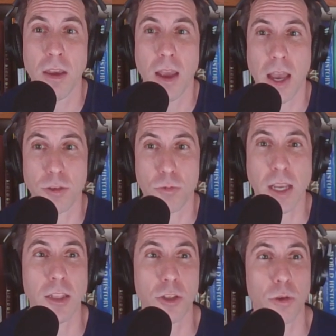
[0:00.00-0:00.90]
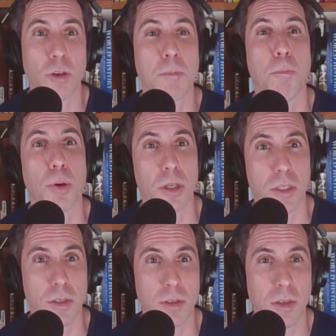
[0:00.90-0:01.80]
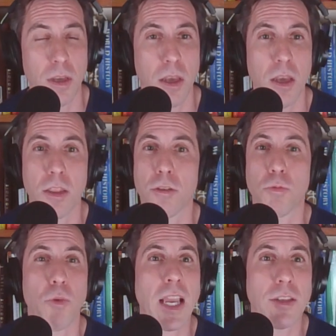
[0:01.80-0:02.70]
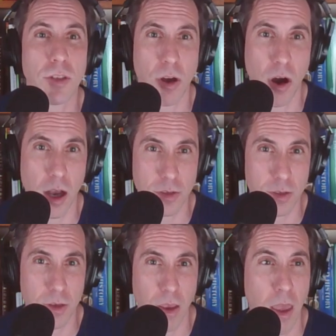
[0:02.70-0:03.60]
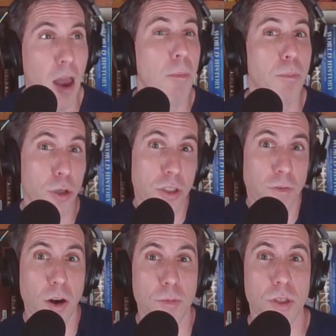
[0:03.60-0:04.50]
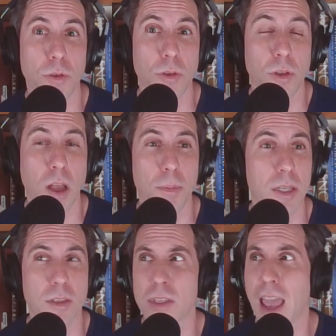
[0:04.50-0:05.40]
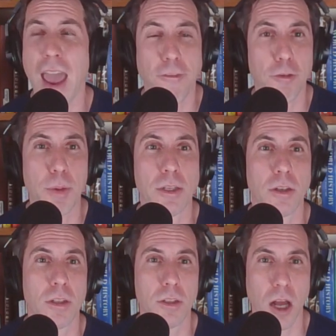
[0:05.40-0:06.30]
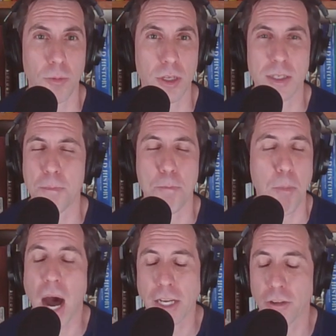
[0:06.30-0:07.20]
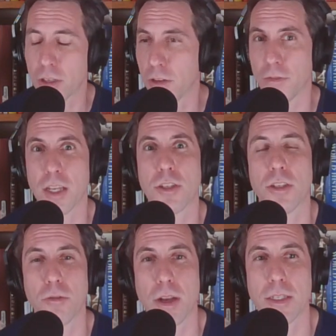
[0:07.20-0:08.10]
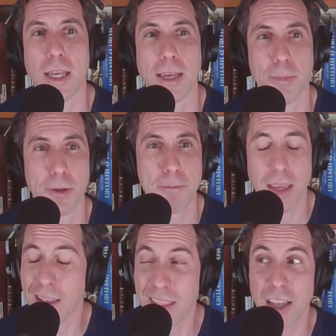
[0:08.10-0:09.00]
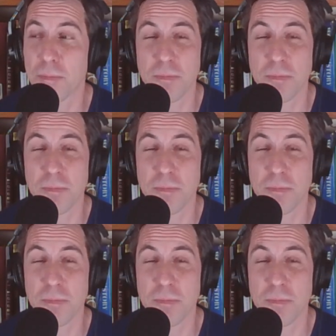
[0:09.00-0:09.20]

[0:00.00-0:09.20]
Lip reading: as regulatory burdens that have raised costs, pushed pharmaceutical companies into ever bigger conglomerates, and mired innovation in red tape. And that